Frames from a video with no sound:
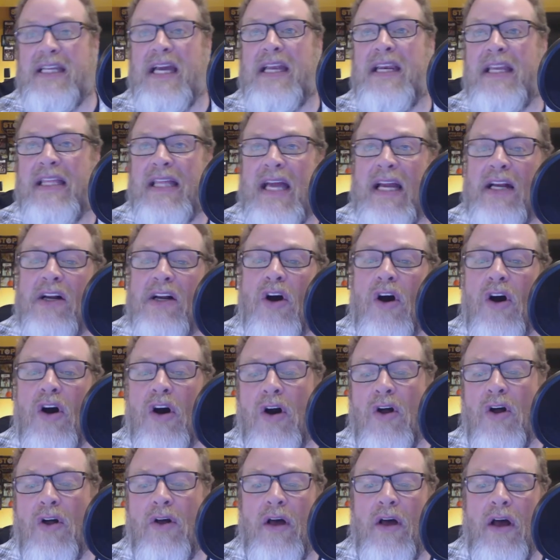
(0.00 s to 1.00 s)
contending
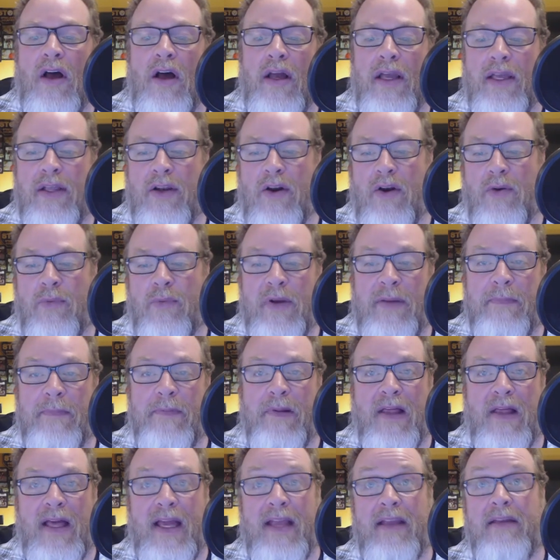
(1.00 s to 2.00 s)
that call and
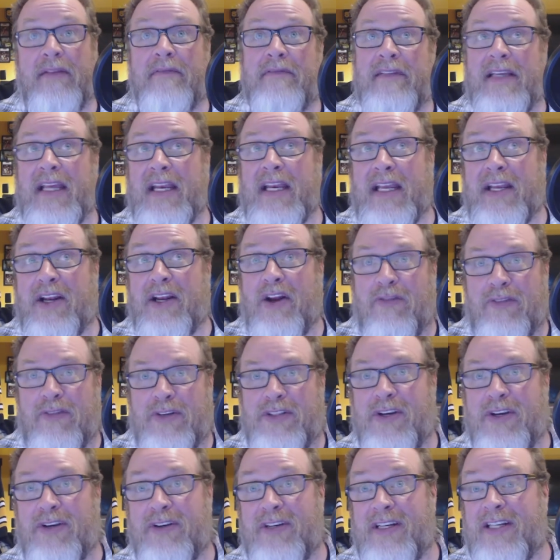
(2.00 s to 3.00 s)
on replay, getting
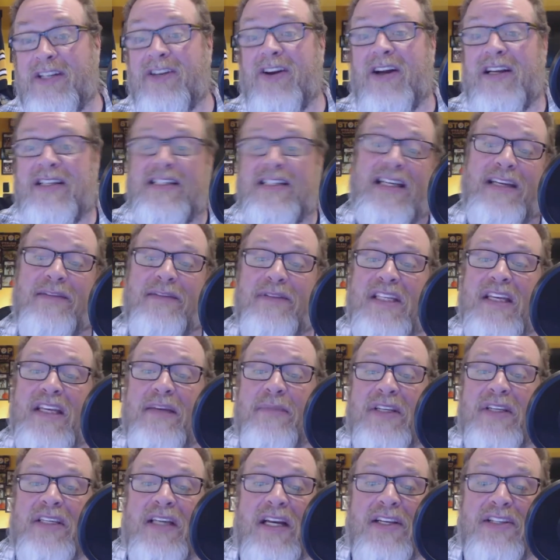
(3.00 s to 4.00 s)
it overturned and costing
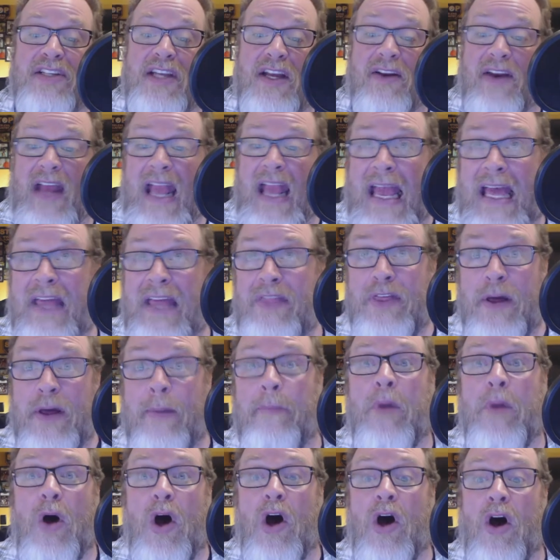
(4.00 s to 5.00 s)
his team a touchdown
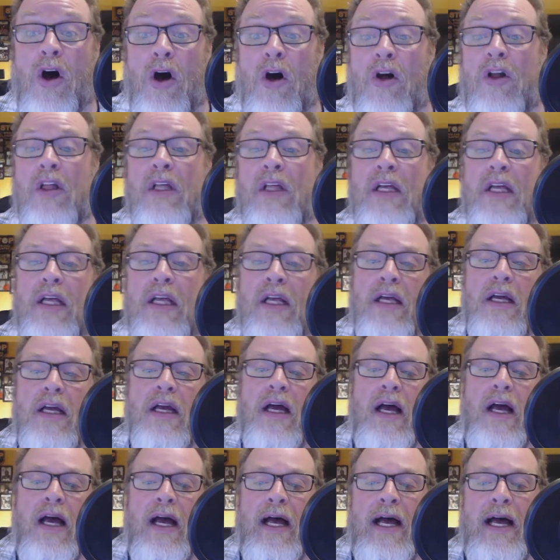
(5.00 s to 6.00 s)
and the ball.
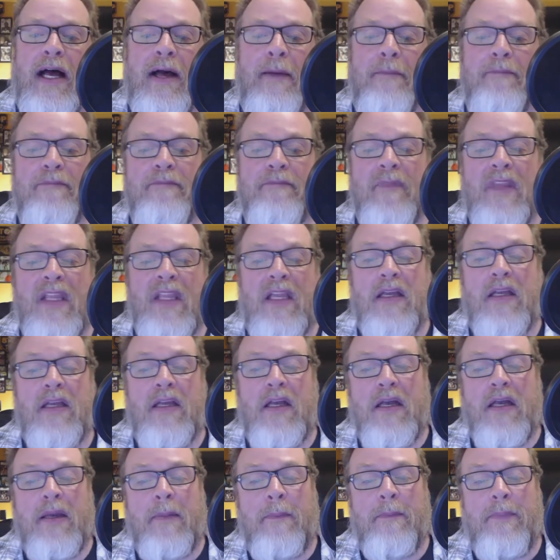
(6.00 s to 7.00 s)

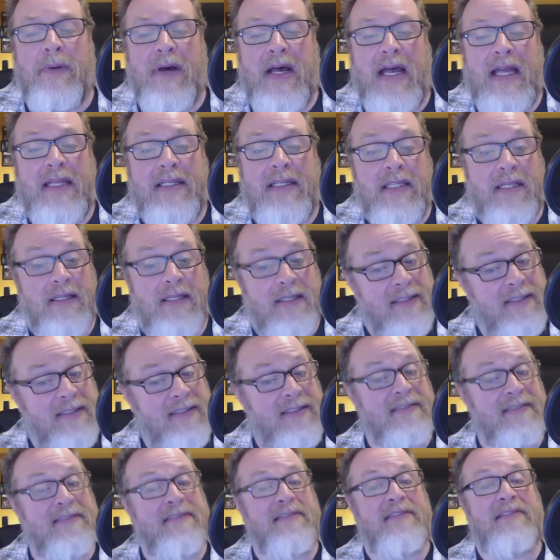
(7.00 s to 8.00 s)
But
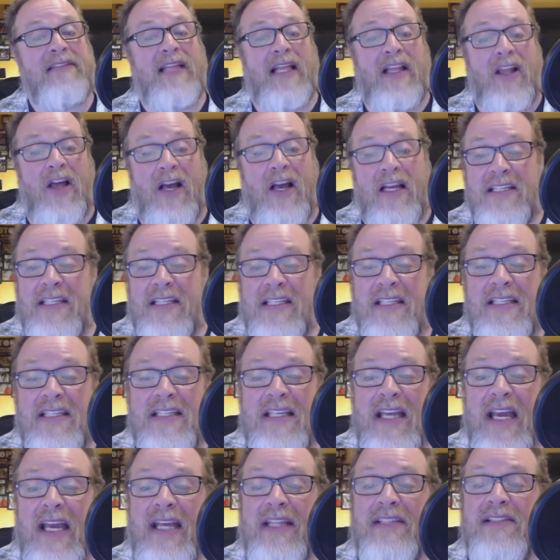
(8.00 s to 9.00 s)
they
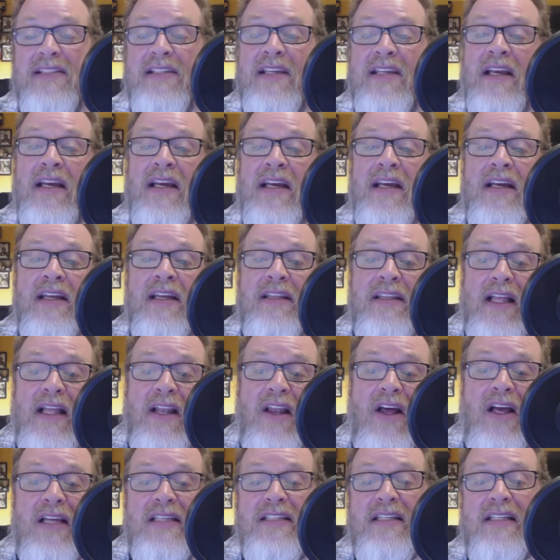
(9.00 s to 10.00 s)
lost to the Saints.
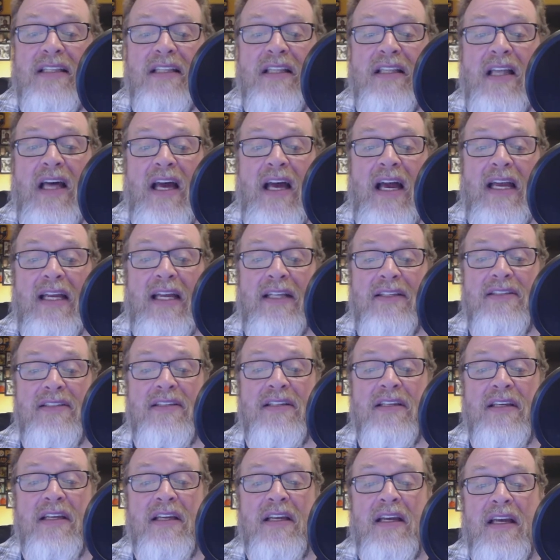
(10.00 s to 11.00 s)
They lost to the
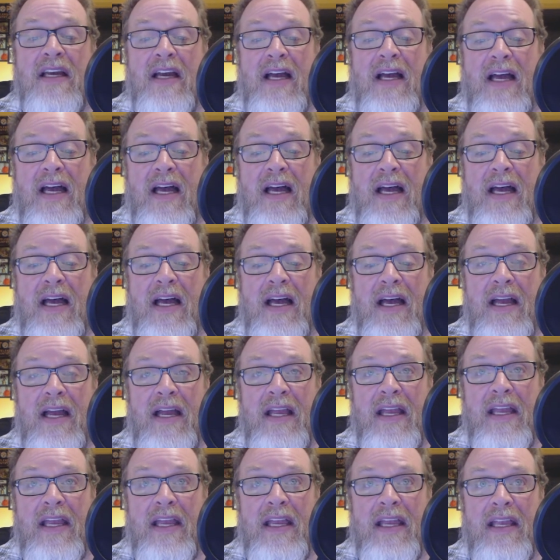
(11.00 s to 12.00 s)
Lions.
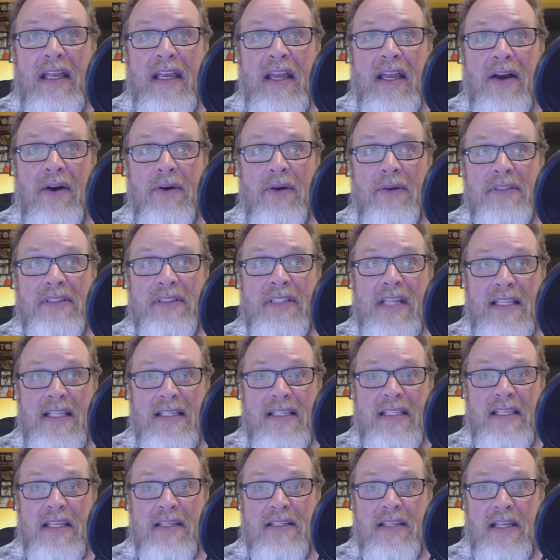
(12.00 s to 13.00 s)

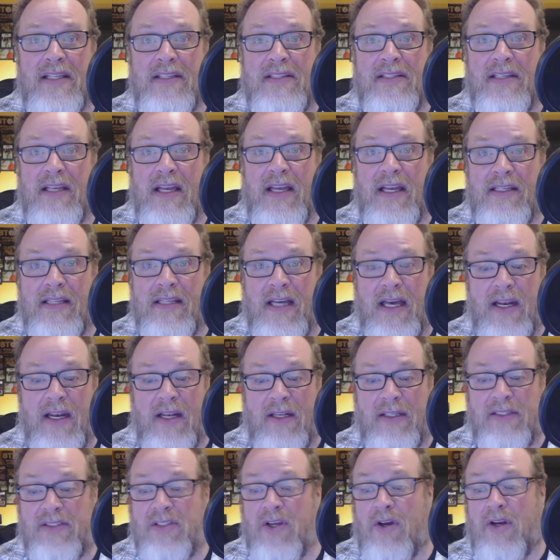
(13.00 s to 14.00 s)
Since
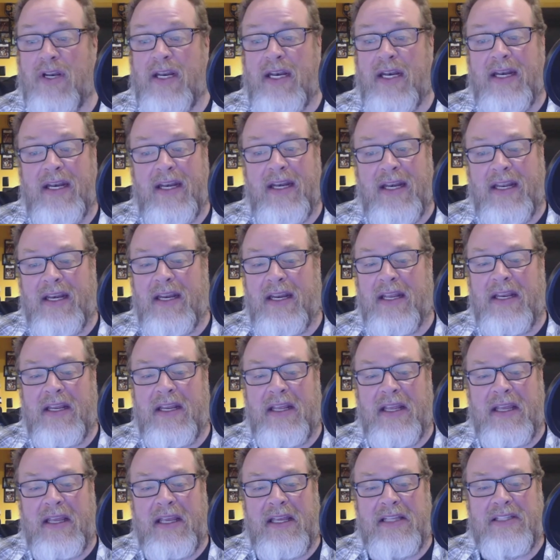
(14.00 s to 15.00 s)
Todd Hundley's gone
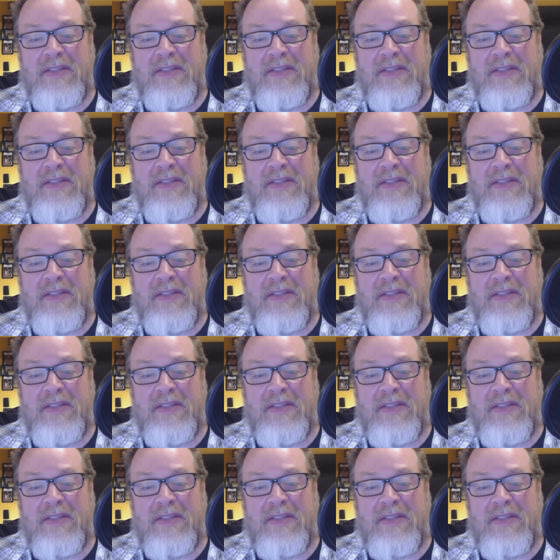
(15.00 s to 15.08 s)
in.